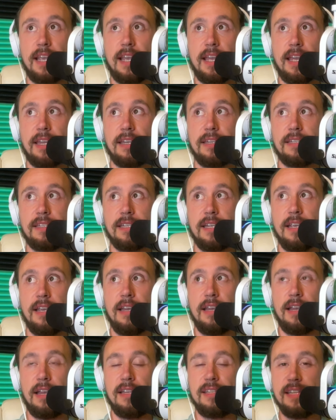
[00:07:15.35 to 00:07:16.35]
And
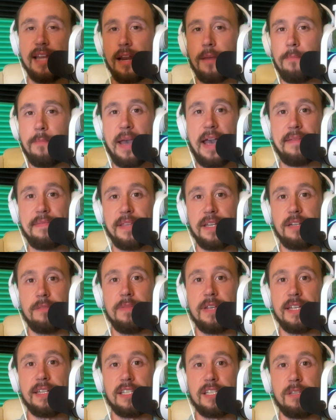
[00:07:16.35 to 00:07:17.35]
it's not a bad thing to
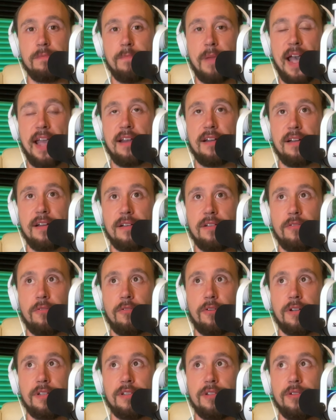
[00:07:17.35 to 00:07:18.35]
be inspired
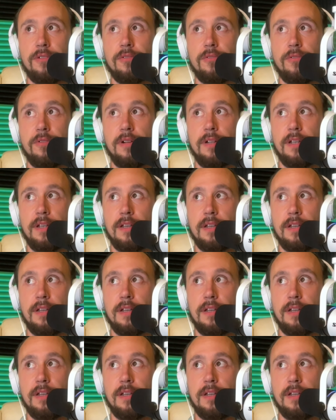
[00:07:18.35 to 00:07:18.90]
or to